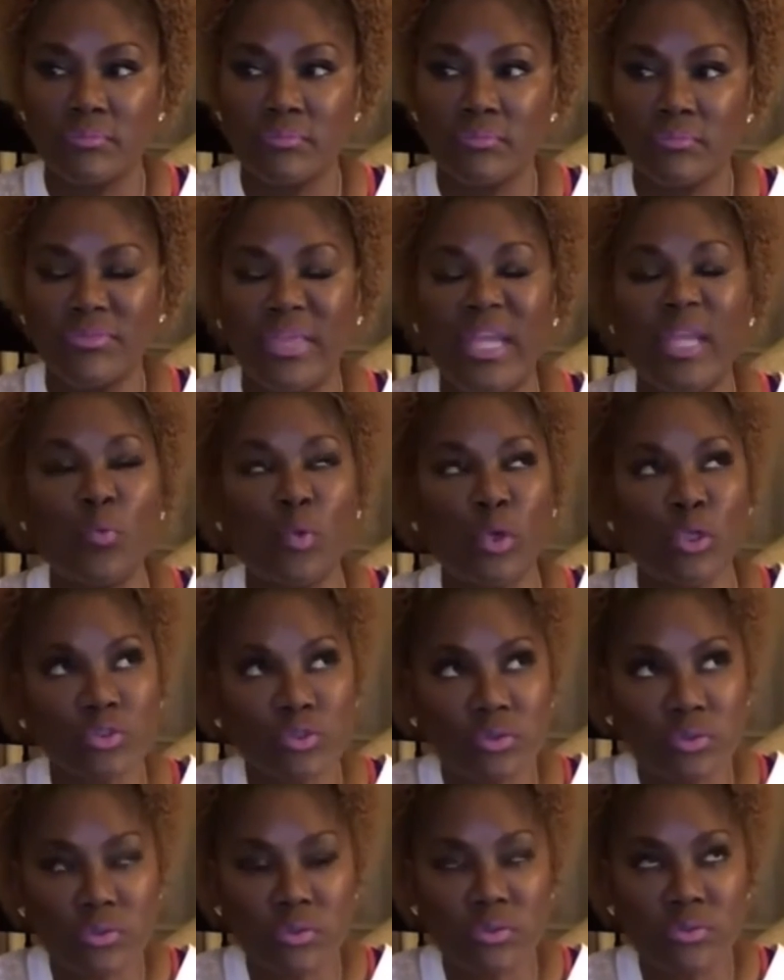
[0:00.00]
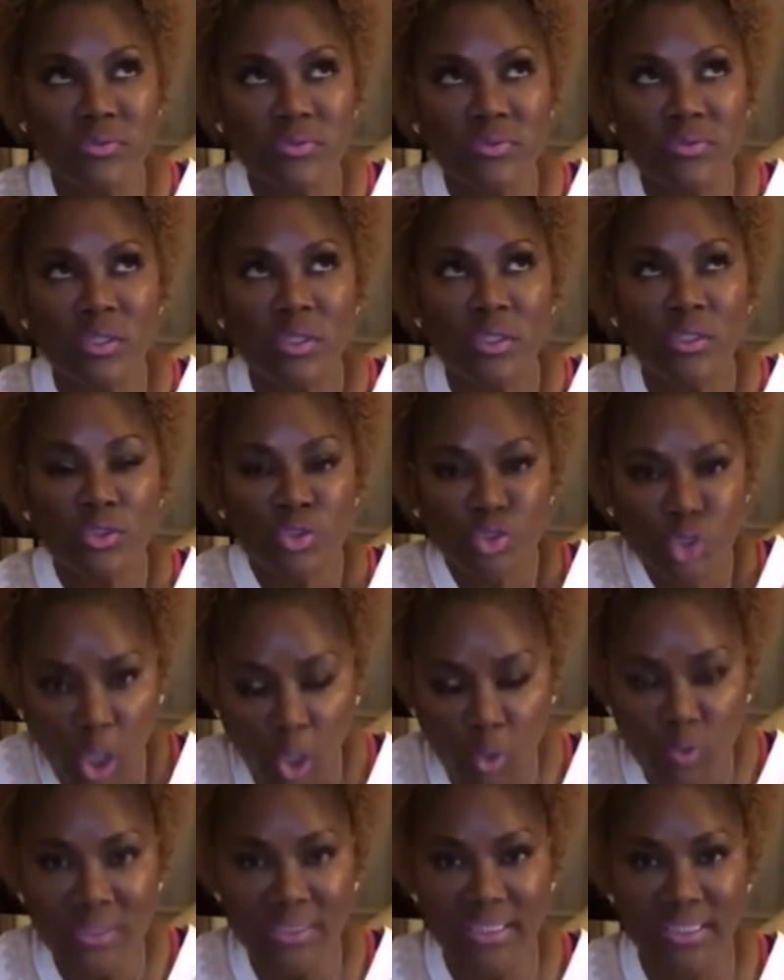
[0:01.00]
they were
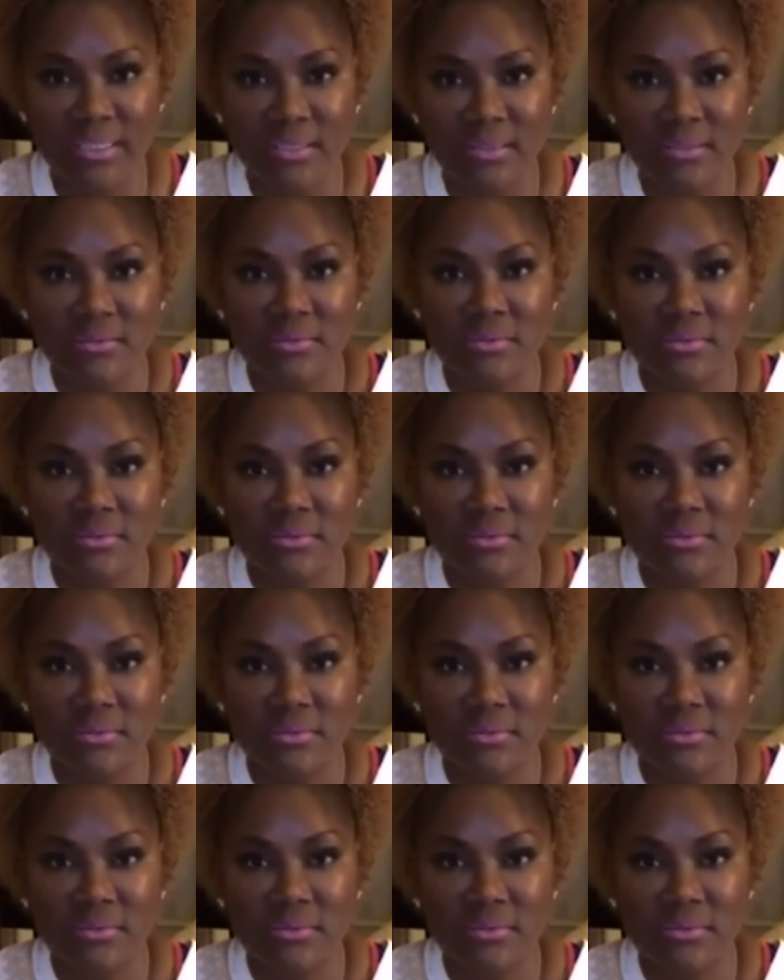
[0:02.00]
totally